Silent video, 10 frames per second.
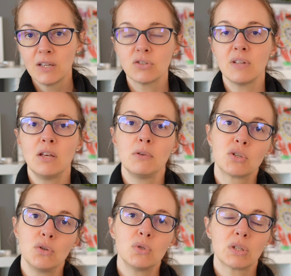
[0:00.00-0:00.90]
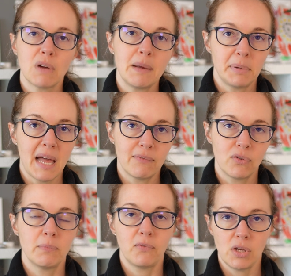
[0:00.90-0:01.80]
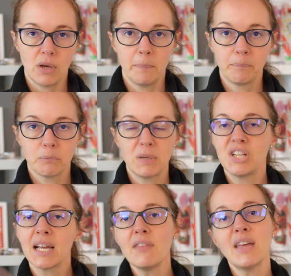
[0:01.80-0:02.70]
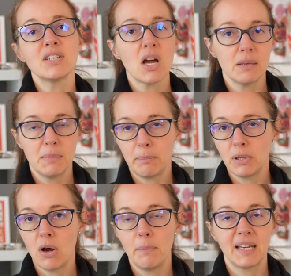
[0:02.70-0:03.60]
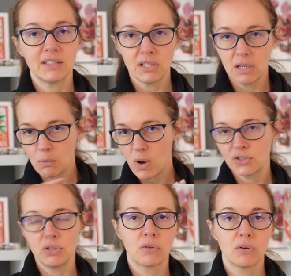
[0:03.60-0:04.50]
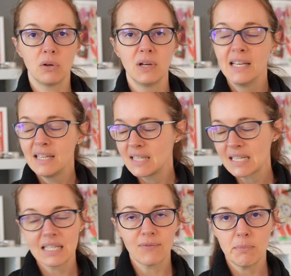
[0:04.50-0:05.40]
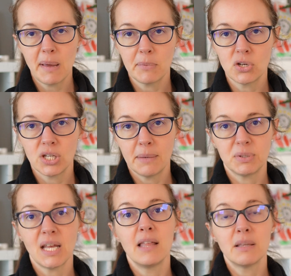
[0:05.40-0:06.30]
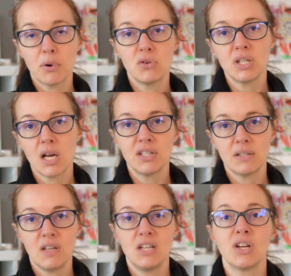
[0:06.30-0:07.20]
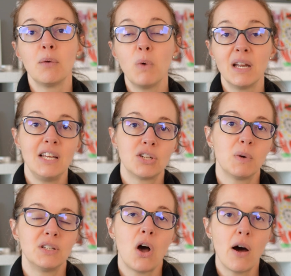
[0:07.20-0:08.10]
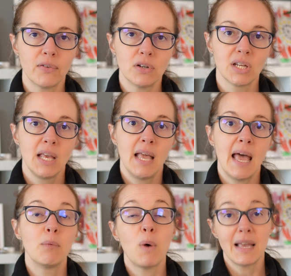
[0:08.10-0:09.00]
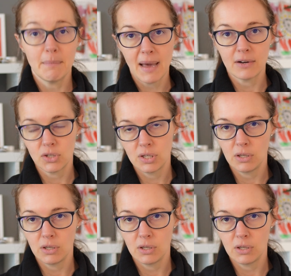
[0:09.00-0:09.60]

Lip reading: so that you choose the right platform for you. But check out that document below, because it walks you through 6 different memberships and the pros and cons of each, and what each one offers and why it matters to